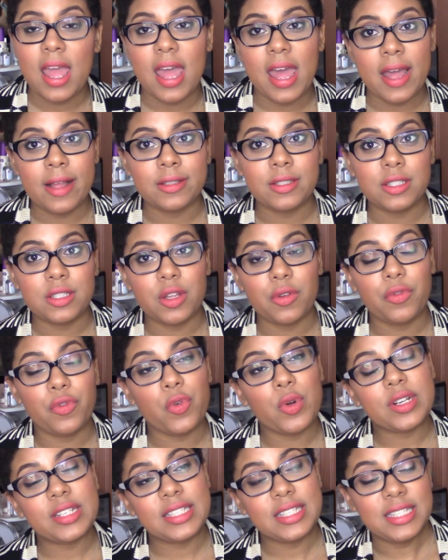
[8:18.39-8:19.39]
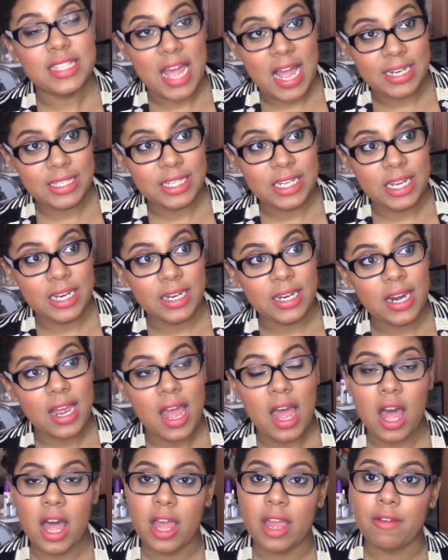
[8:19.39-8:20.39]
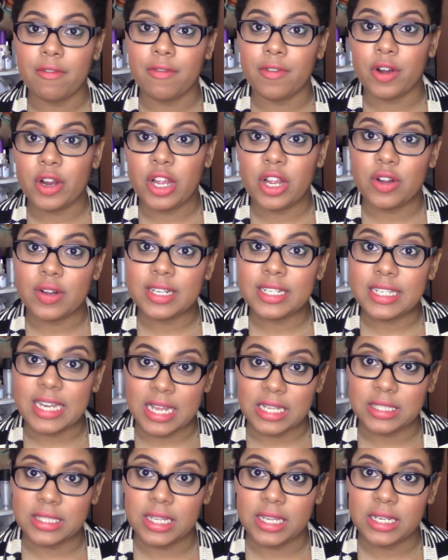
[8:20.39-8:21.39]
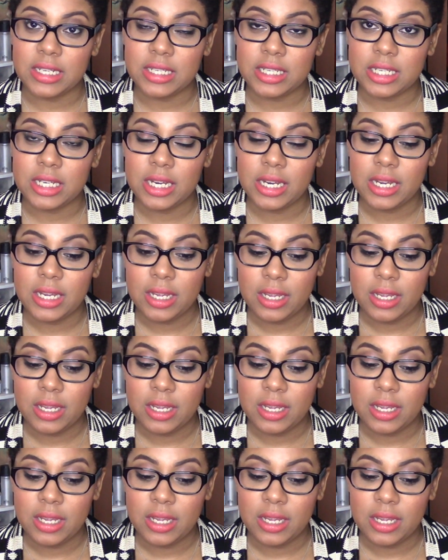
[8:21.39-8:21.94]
S for satin, I for iridescent,